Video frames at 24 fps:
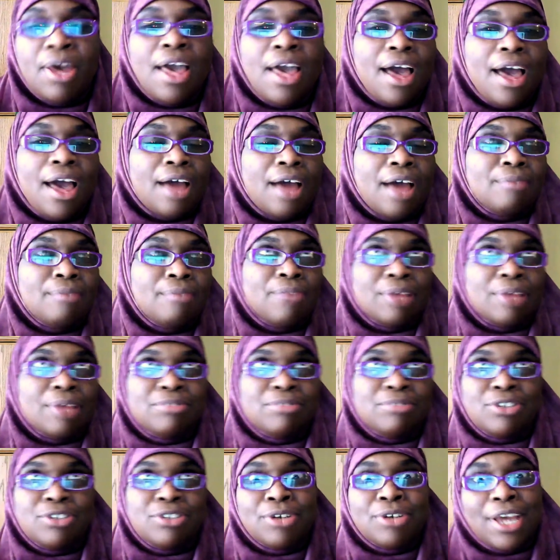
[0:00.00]
I'm
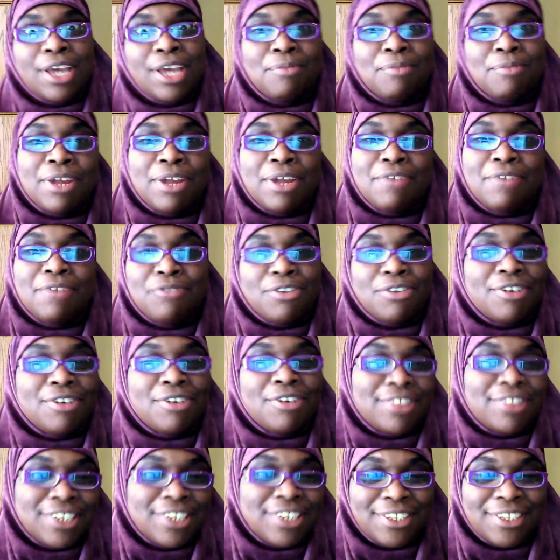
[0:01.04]
still kind of waiting for an
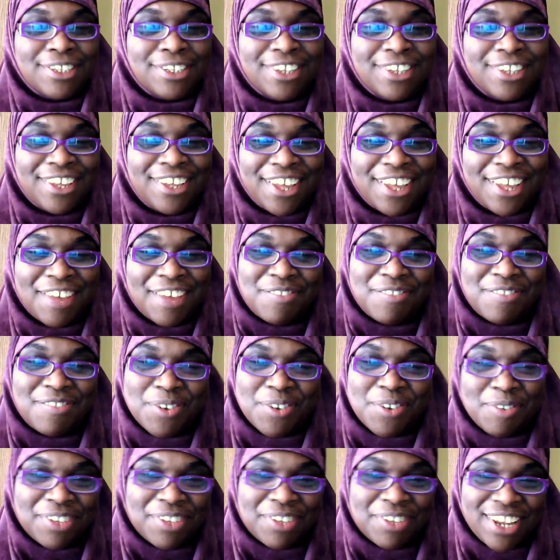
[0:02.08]
author to have the
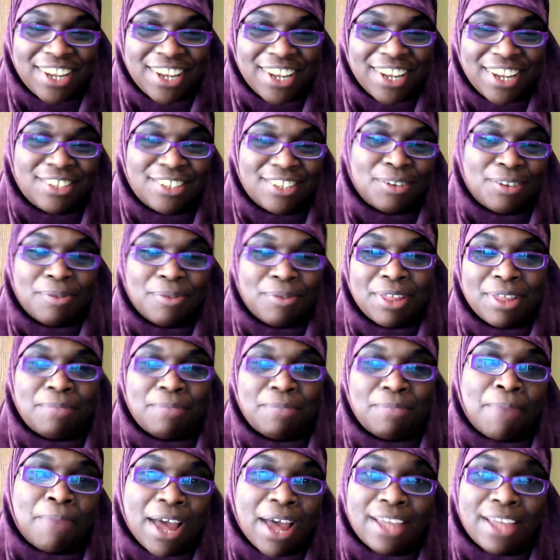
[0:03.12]
nerve to kind of deal with
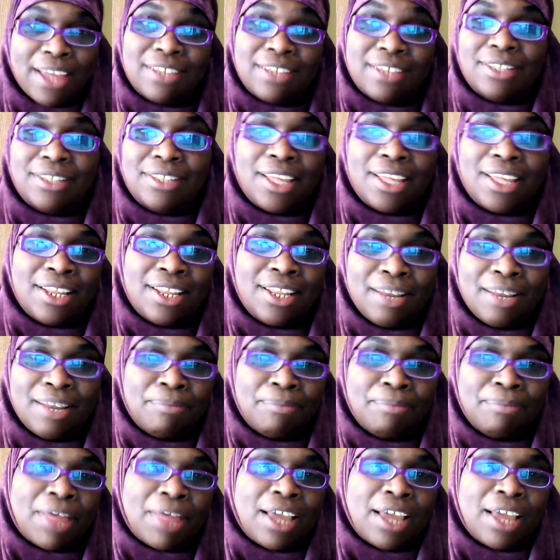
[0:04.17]
bias in
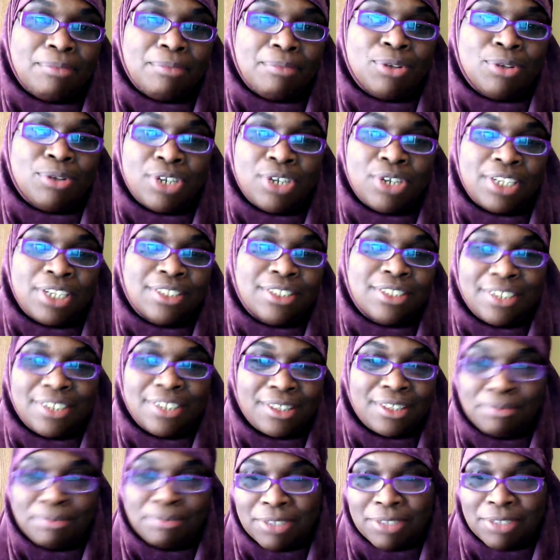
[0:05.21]
Black communities
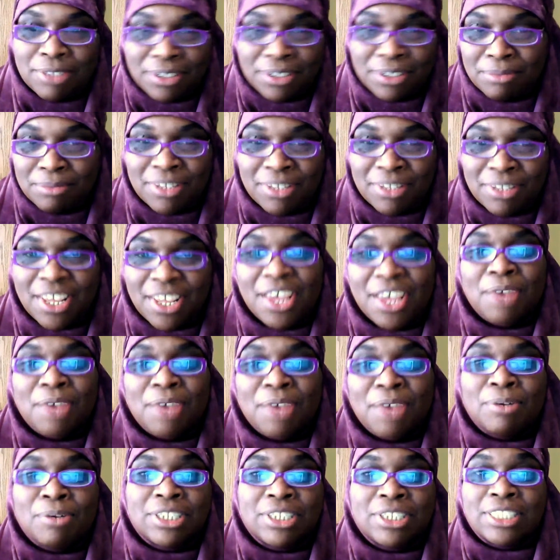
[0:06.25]
against Muslims,
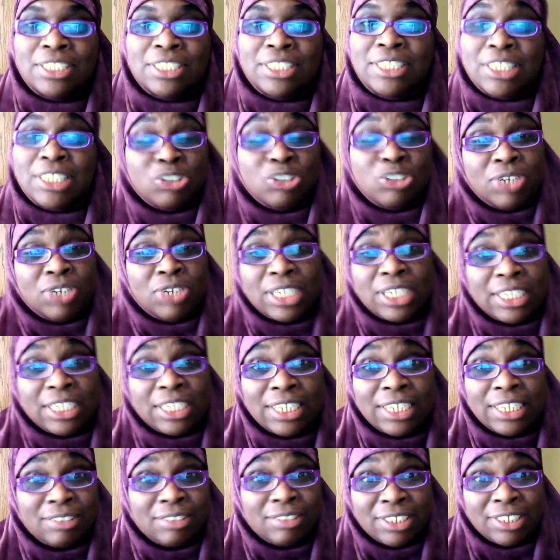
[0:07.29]
which is treated,
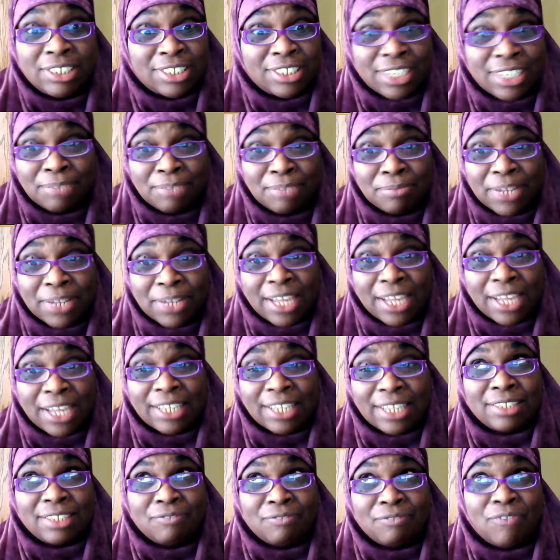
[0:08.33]
it just like
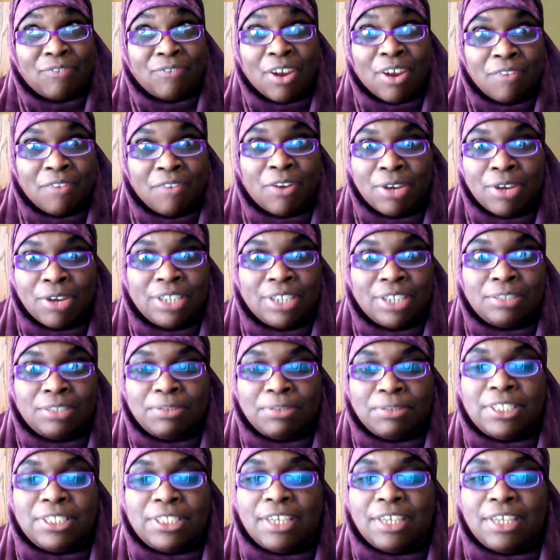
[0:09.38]
is very, very
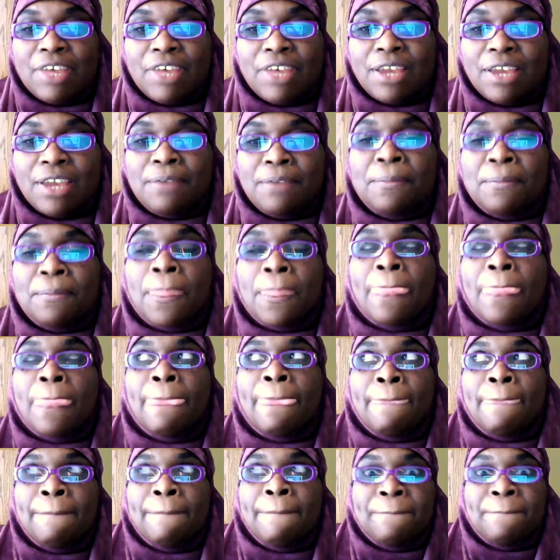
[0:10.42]
specific
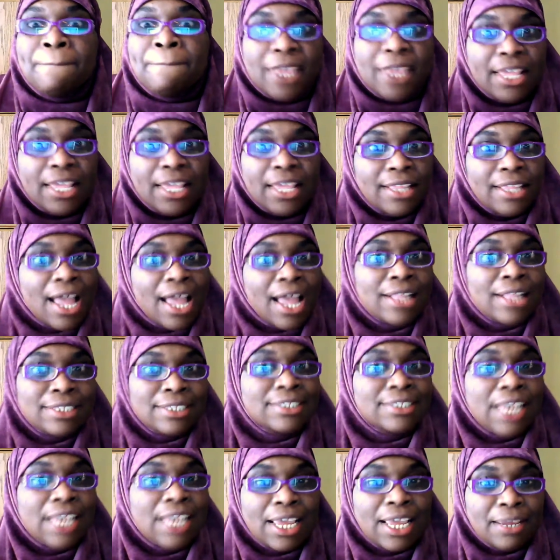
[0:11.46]
and not the
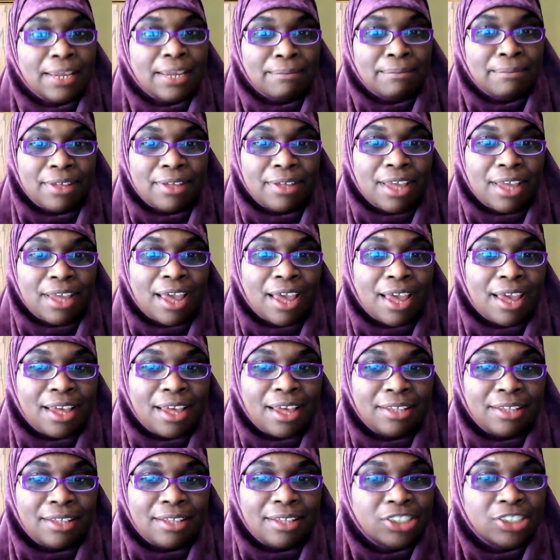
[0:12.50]
same
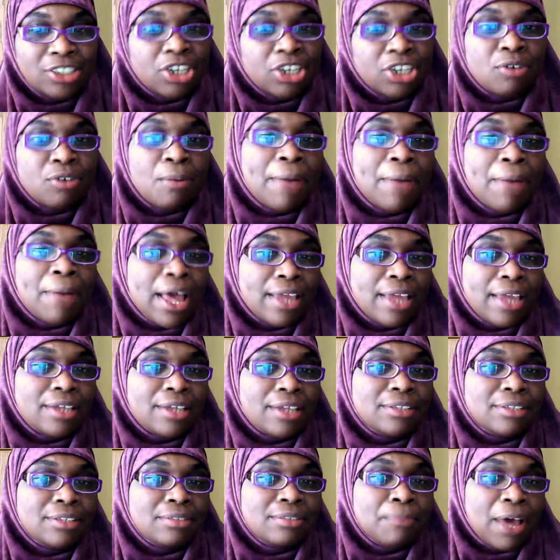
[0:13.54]
as general
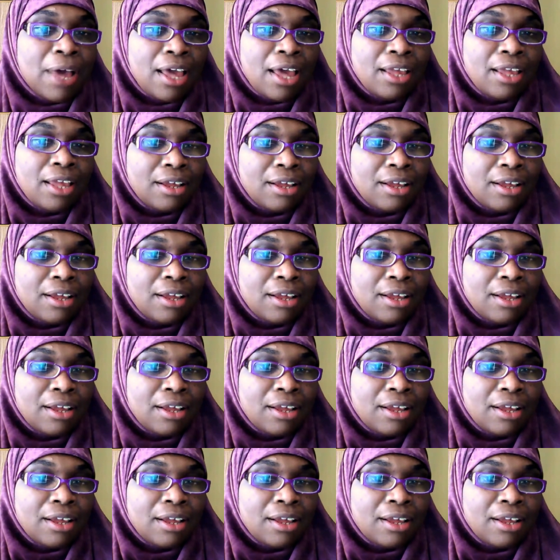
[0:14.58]
bias by